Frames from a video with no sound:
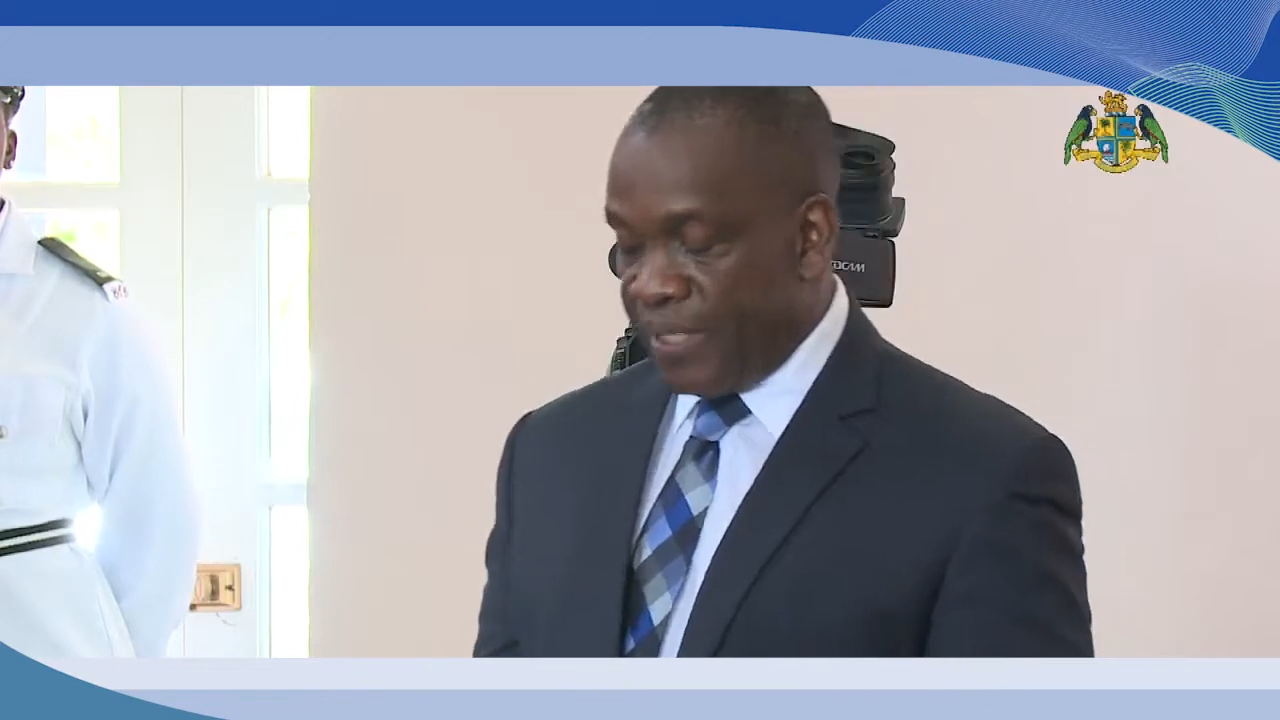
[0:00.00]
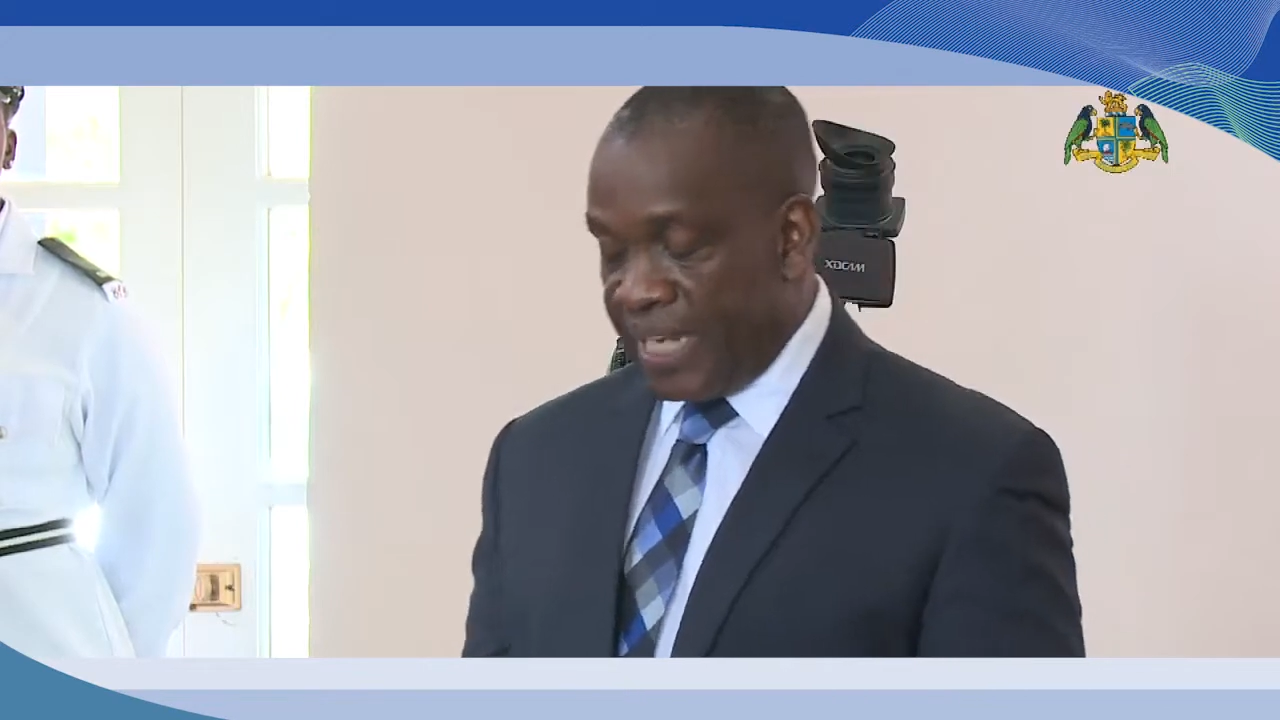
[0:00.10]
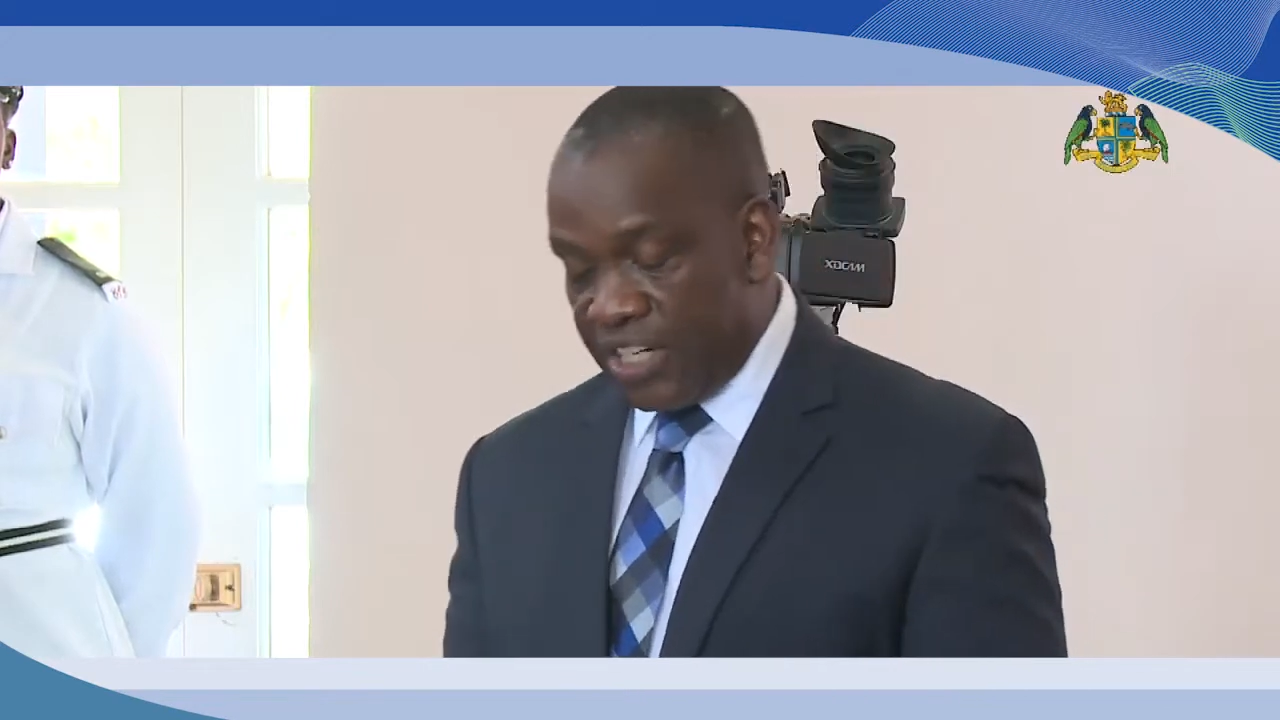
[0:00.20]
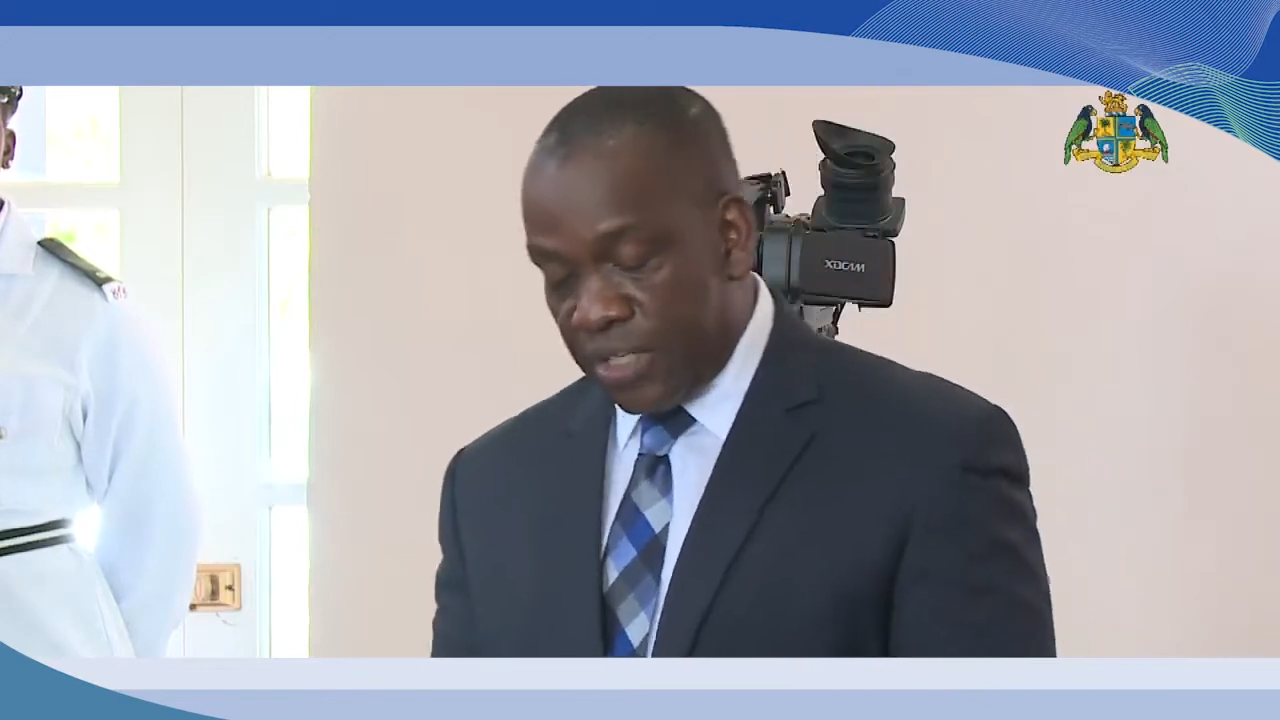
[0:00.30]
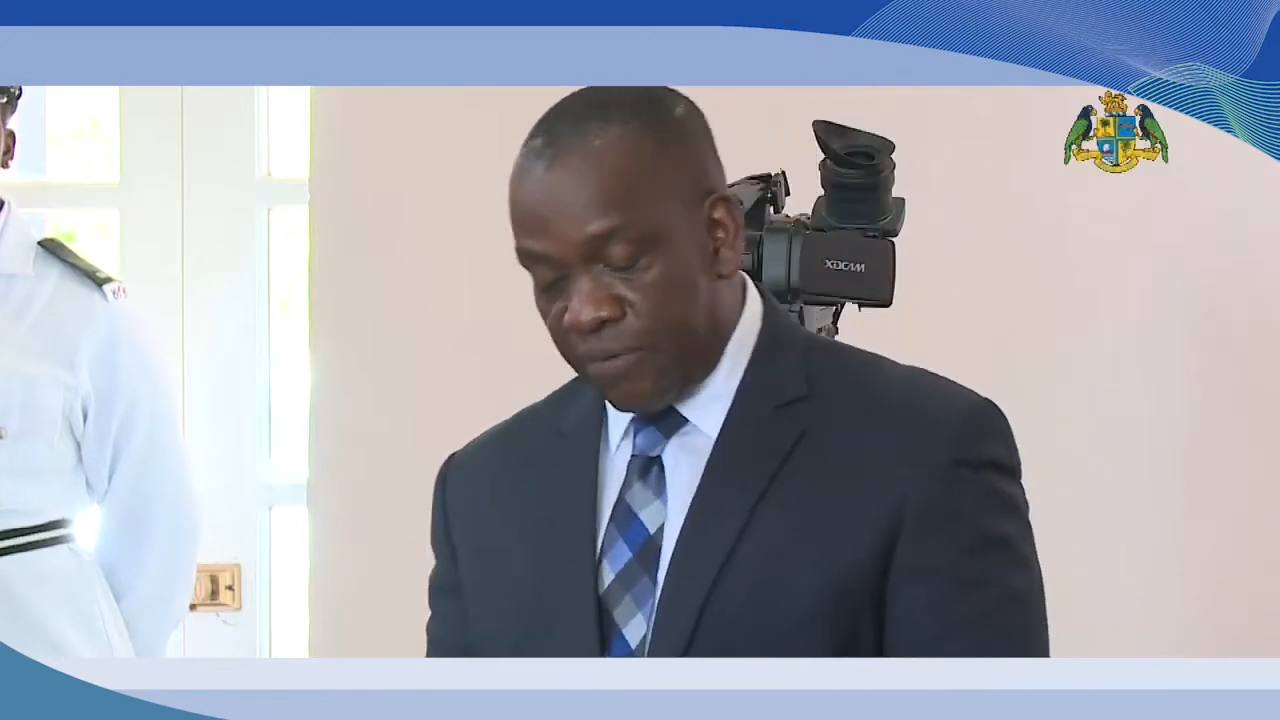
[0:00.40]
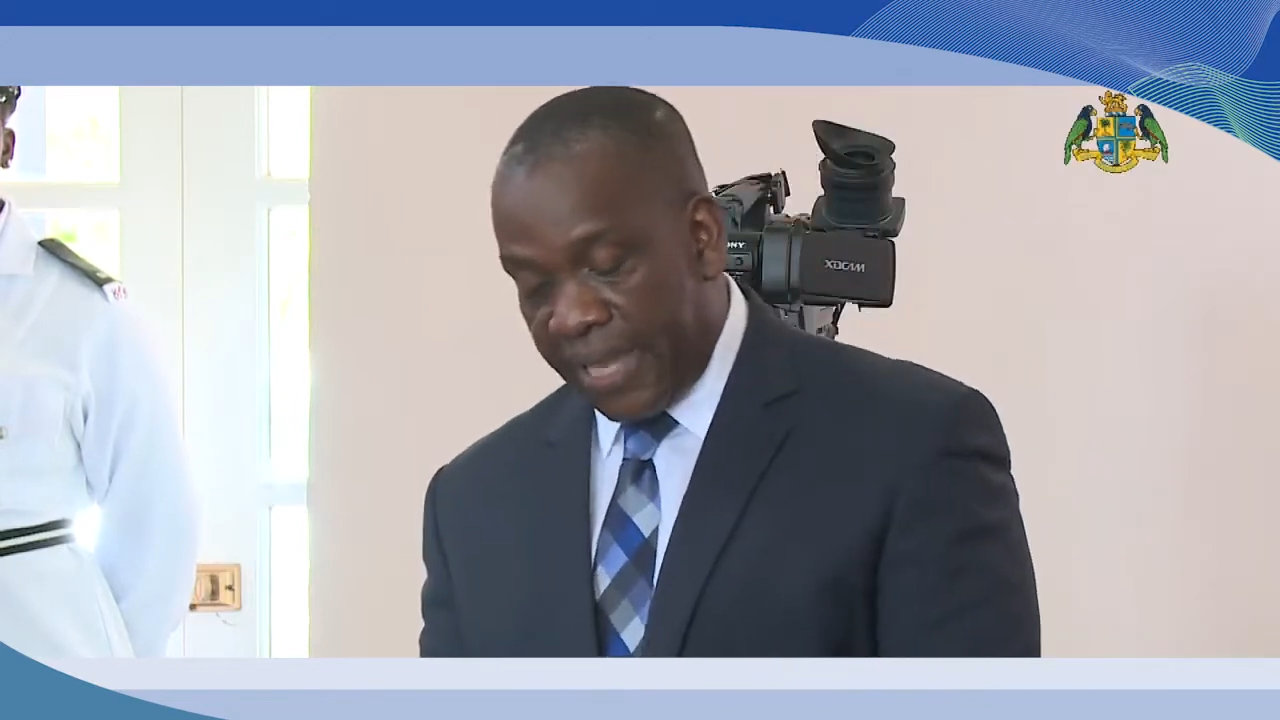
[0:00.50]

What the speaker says: potential